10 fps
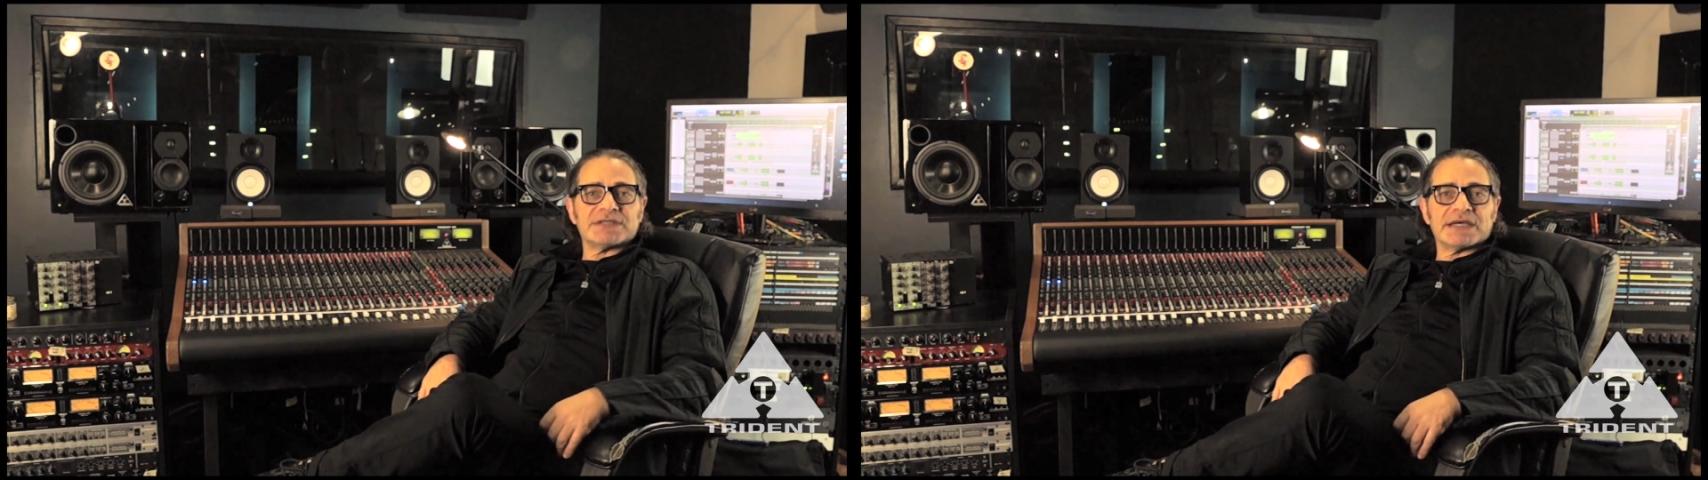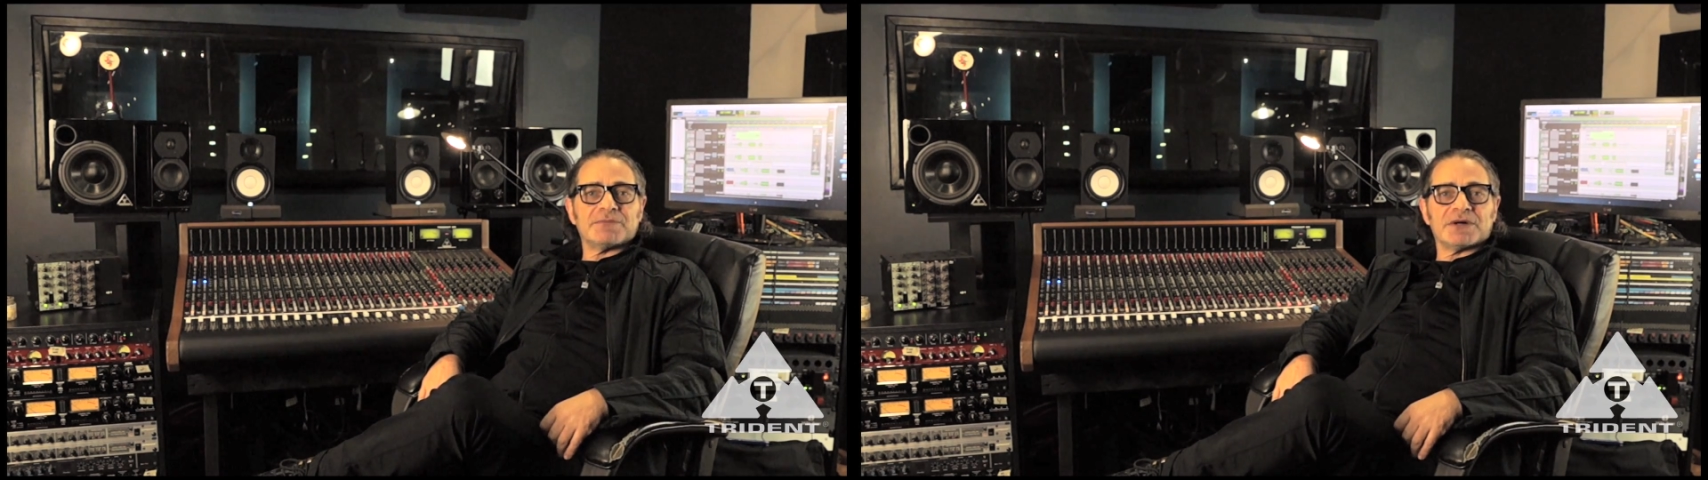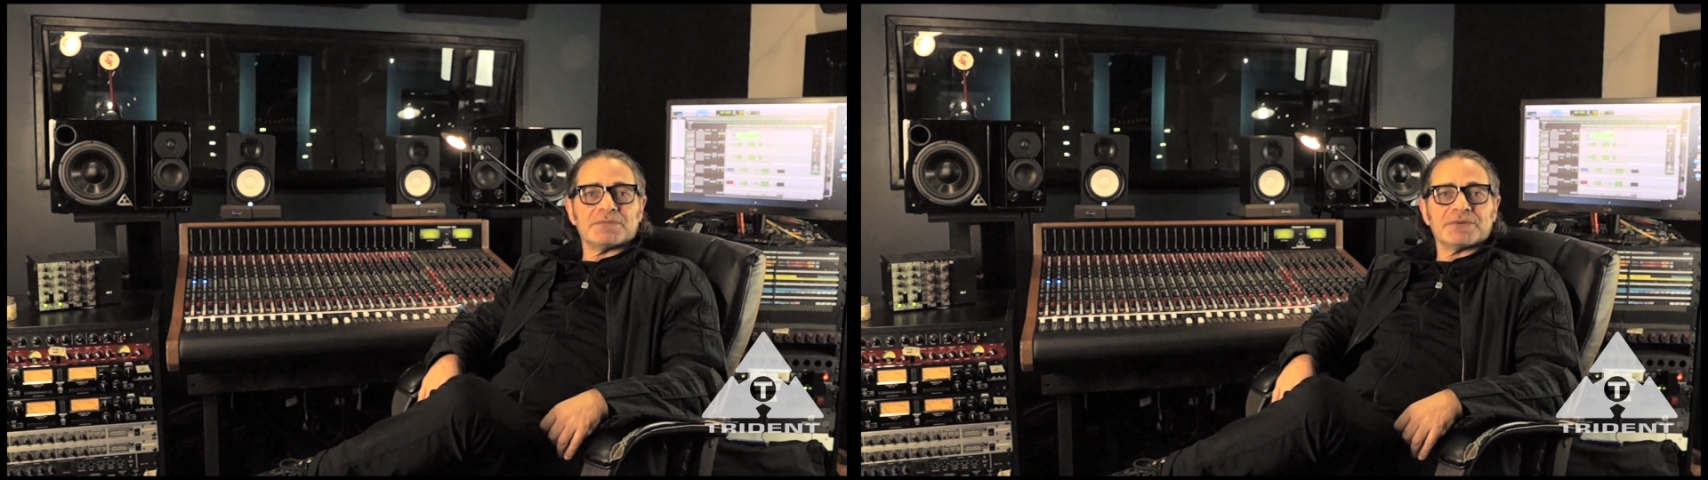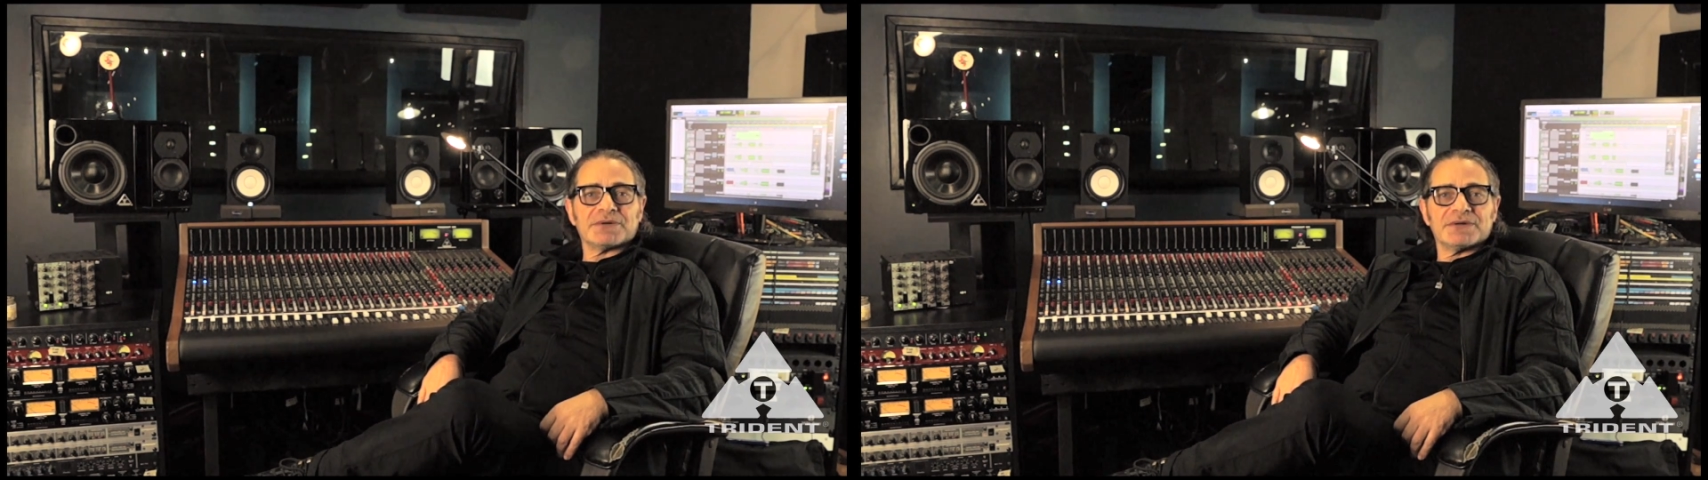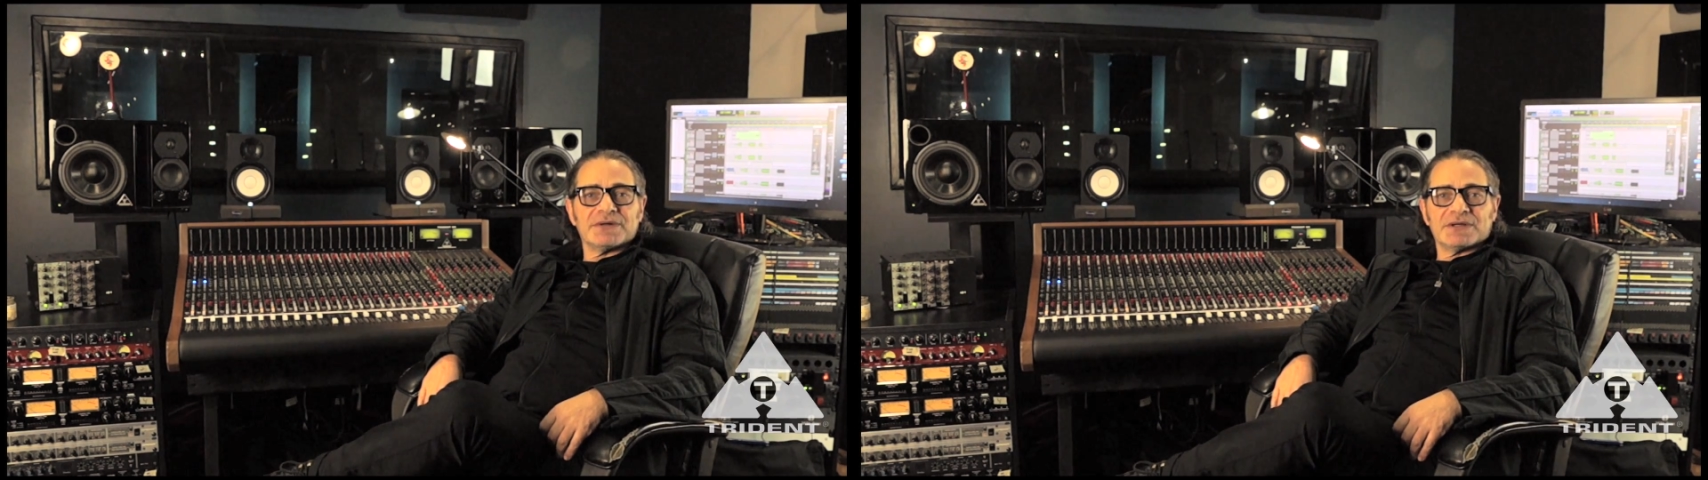tape-op,
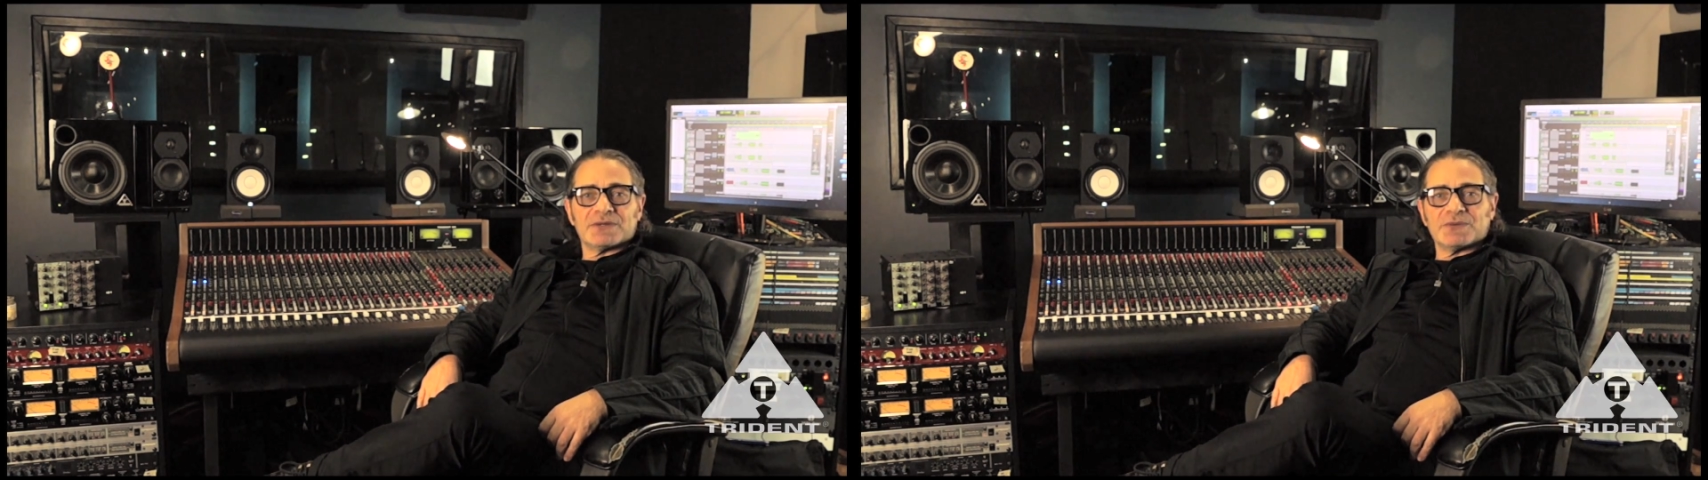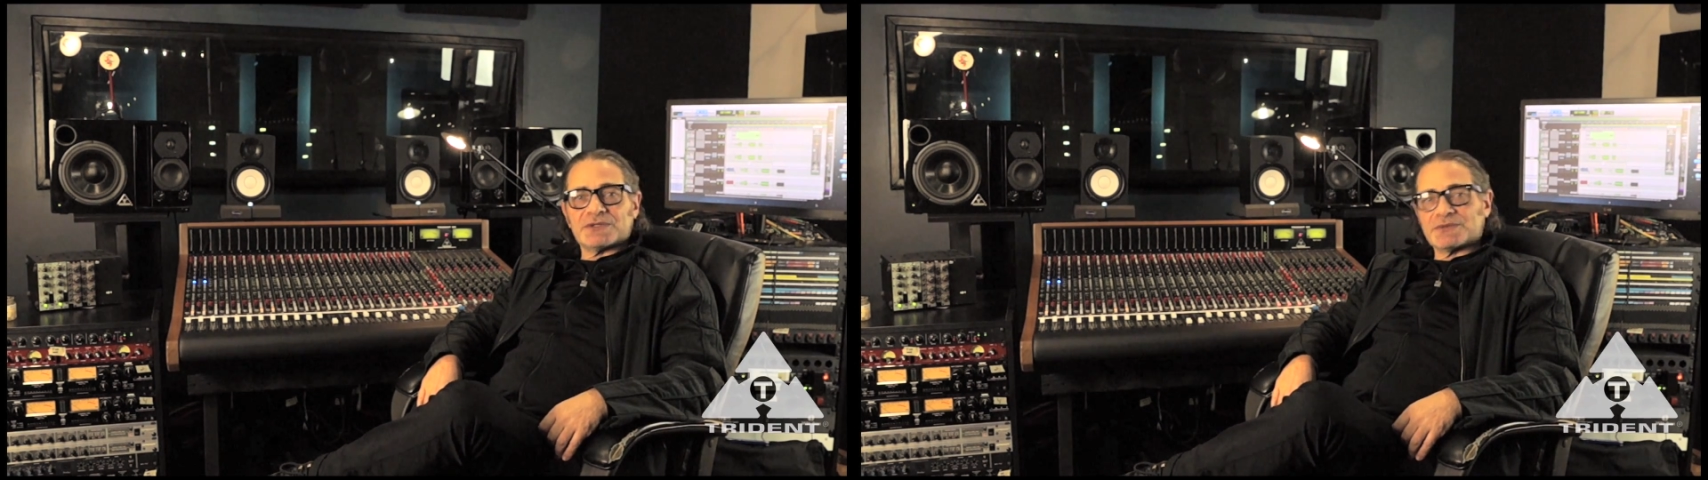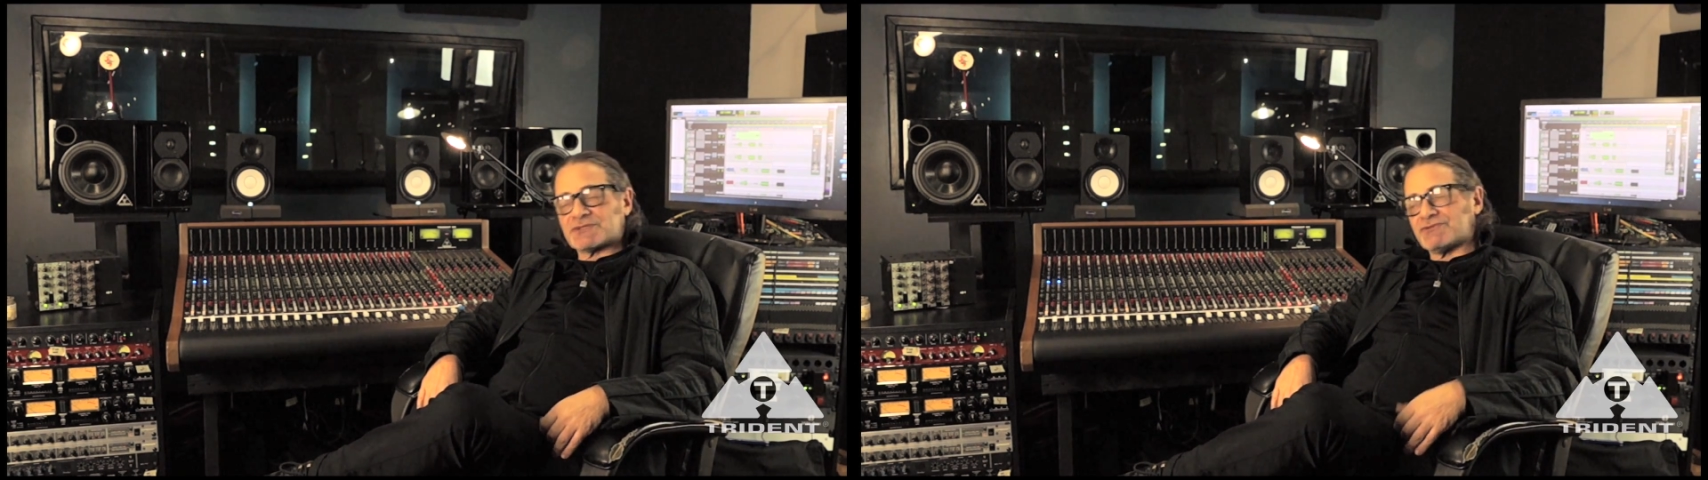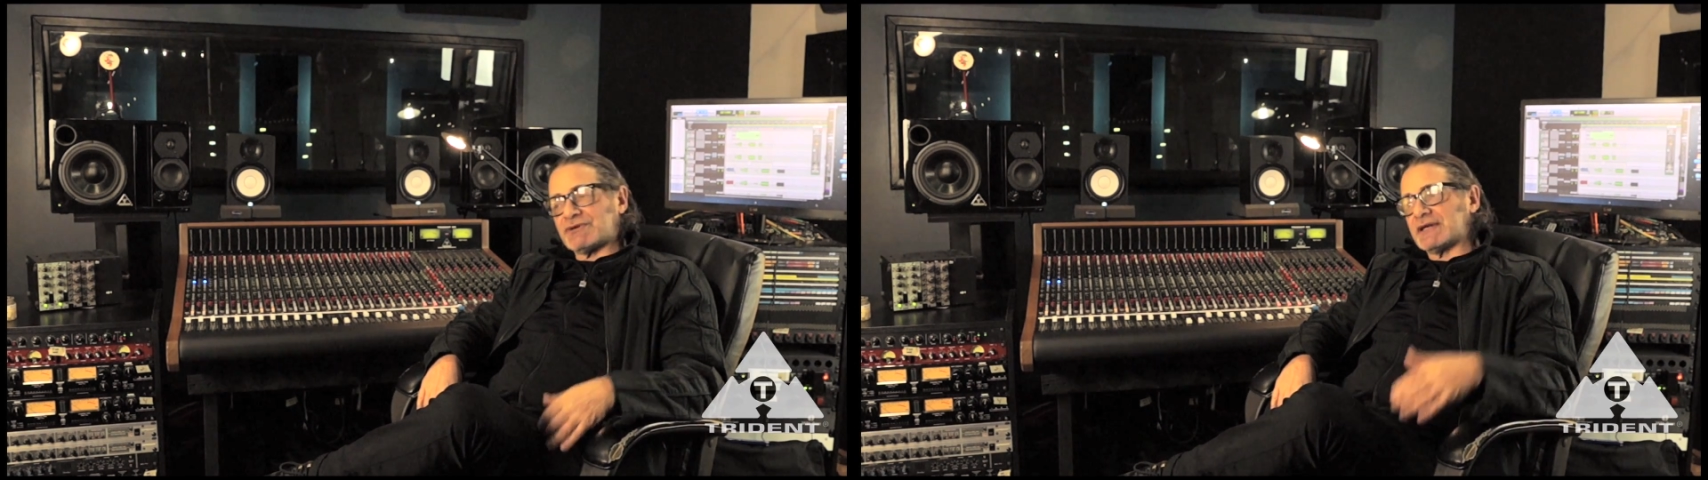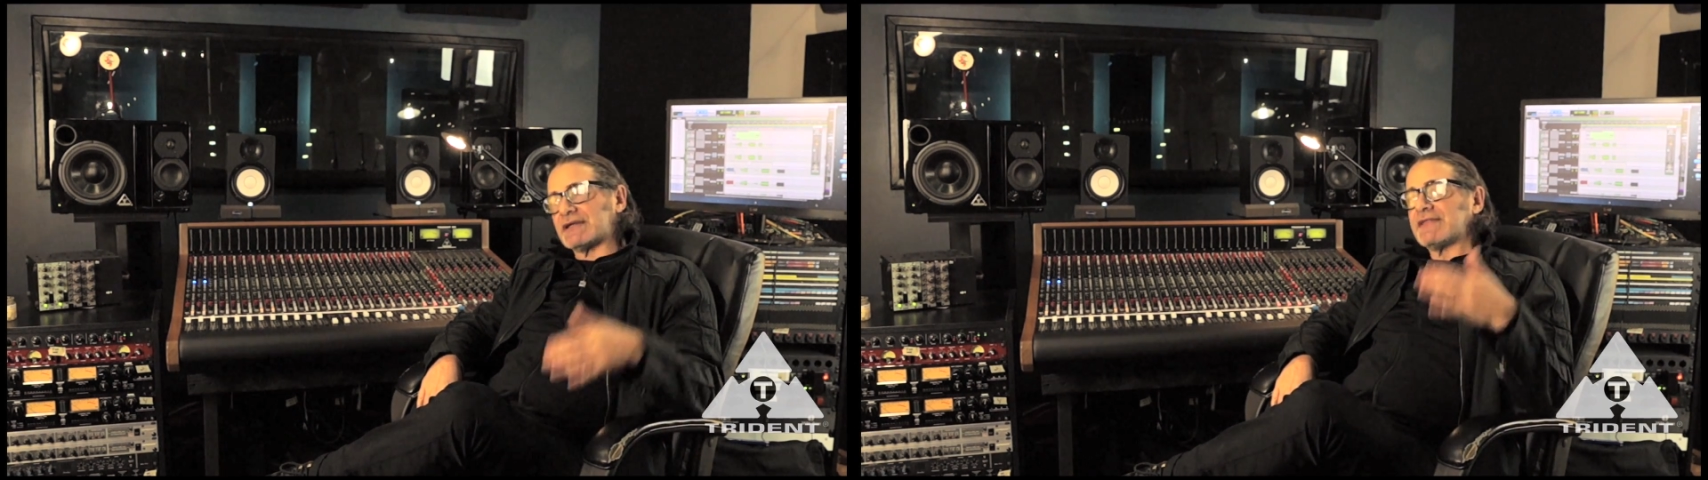which was great.